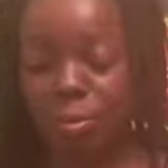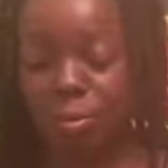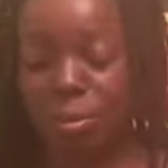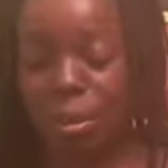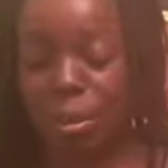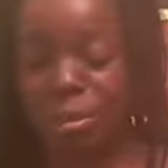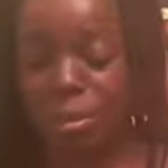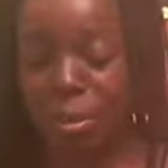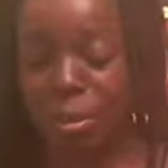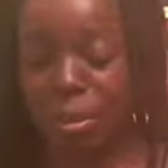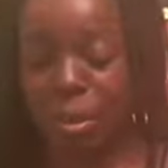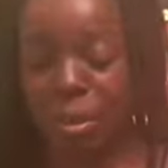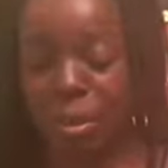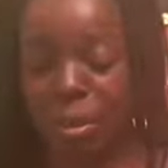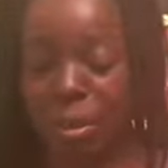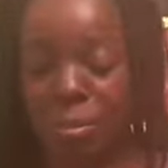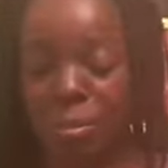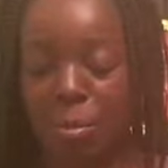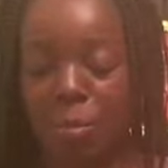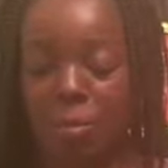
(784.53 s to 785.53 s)
That's why you gotta
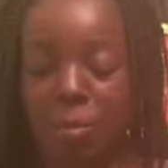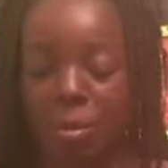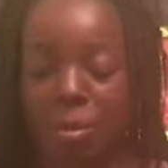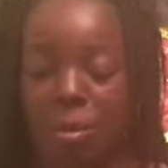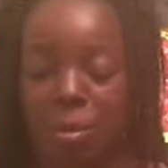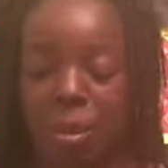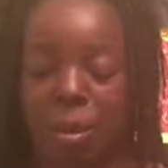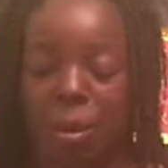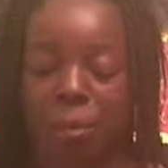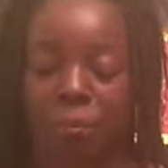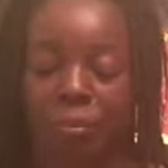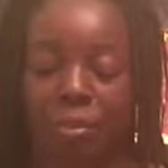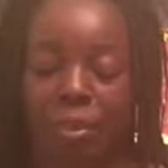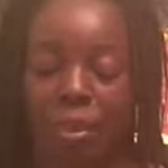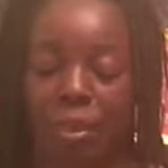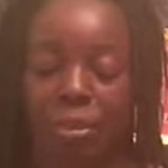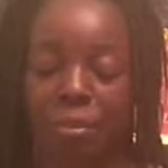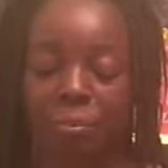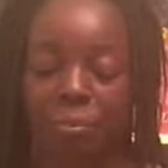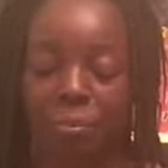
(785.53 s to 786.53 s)
come over
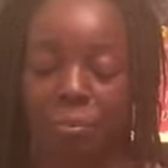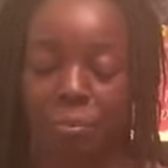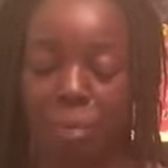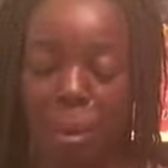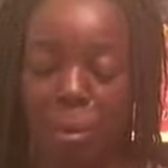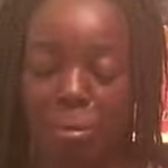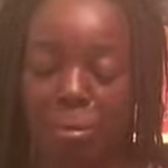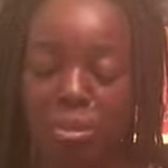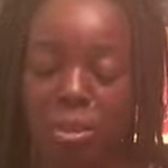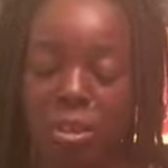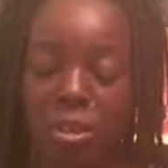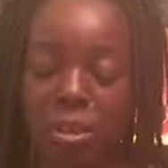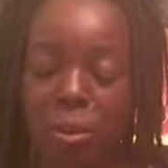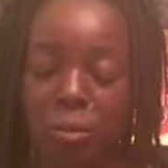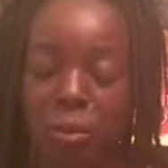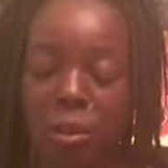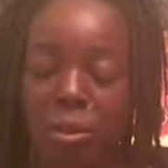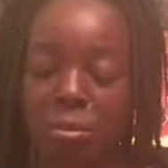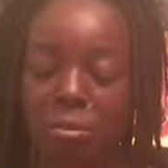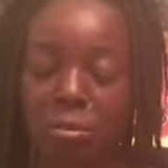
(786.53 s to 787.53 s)
often. Maybe just so
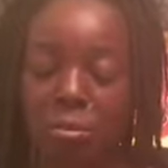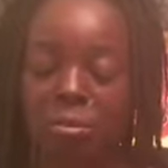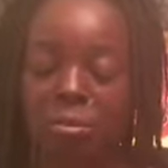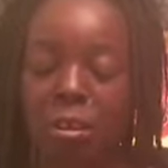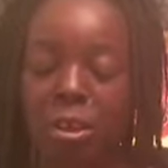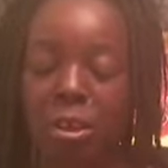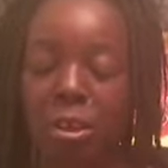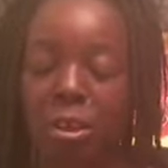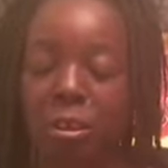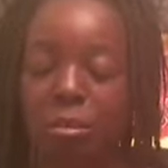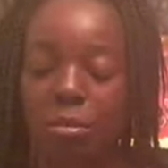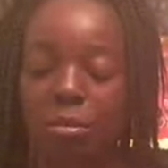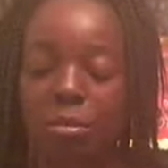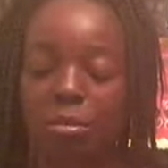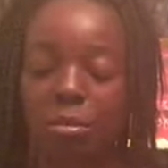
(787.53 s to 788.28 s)
we can do a video.